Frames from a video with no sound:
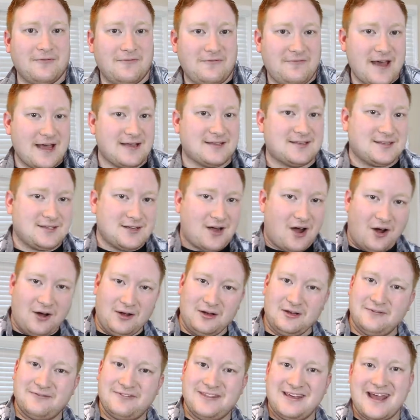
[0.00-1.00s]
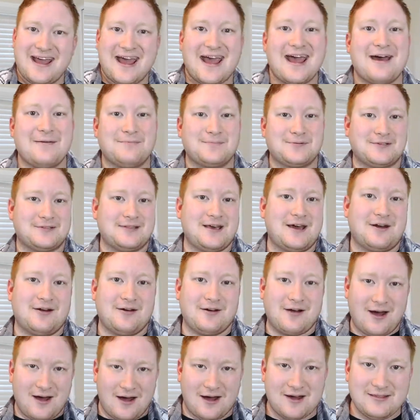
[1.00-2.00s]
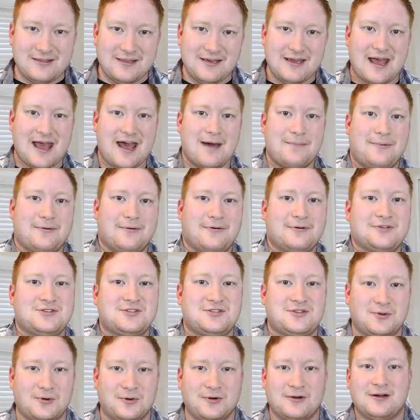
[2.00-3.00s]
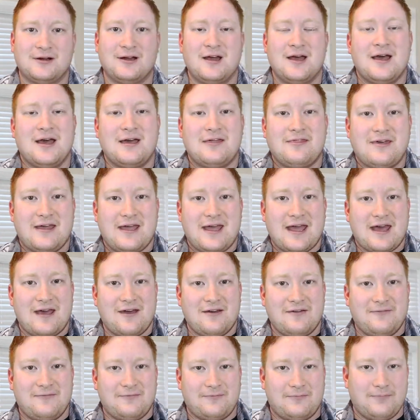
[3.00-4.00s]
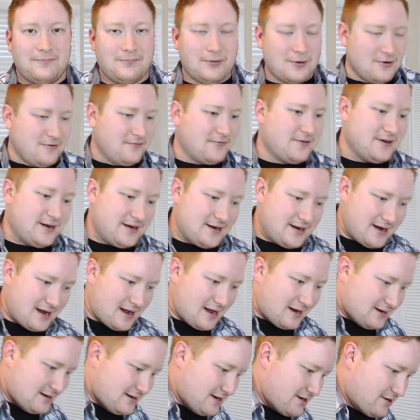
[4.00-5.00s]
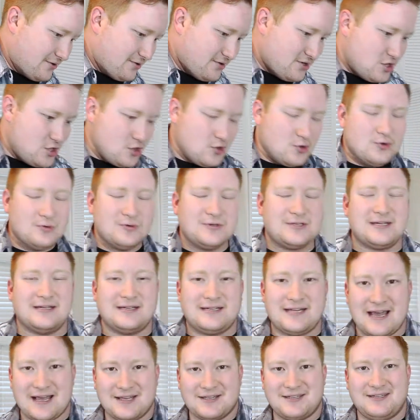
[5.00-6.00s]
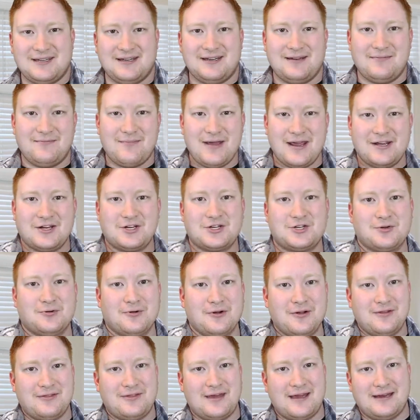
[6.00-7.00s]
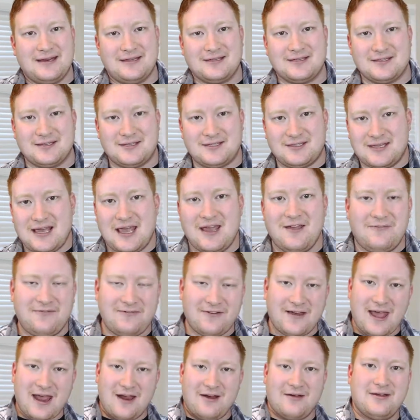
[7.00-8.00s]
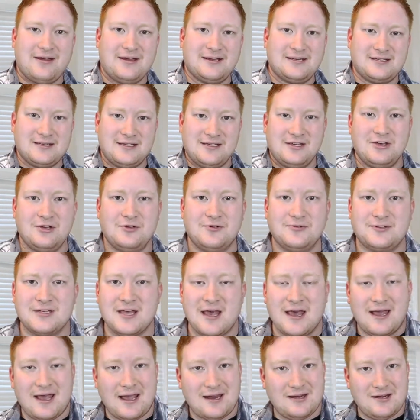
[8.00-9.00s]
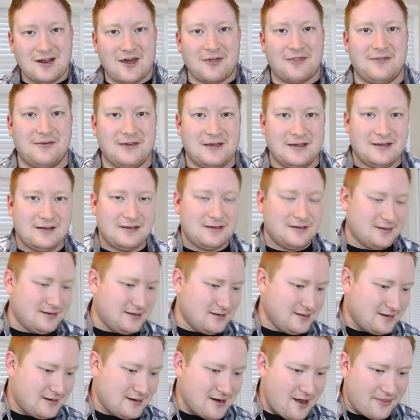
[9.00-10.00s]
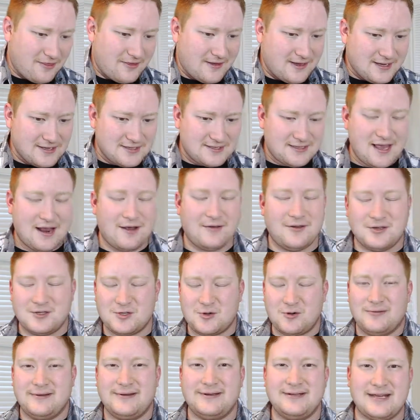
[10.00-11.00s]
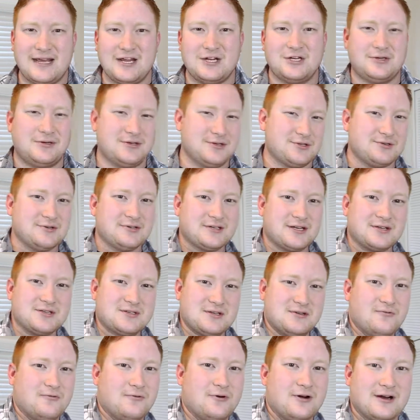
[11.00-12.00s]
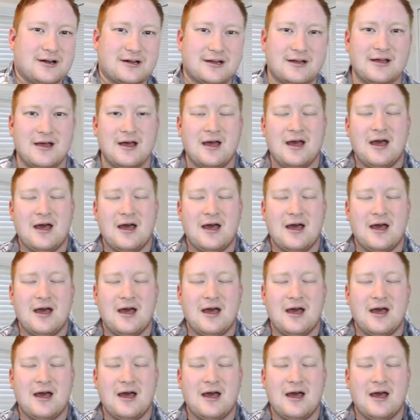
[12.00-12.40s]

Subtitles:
vets all of the apps that are on the Apple Store. They have proven and used and tested and make sure that it's a safe area to use and nothing nothing is there that's going to be dangerous or doesn't work.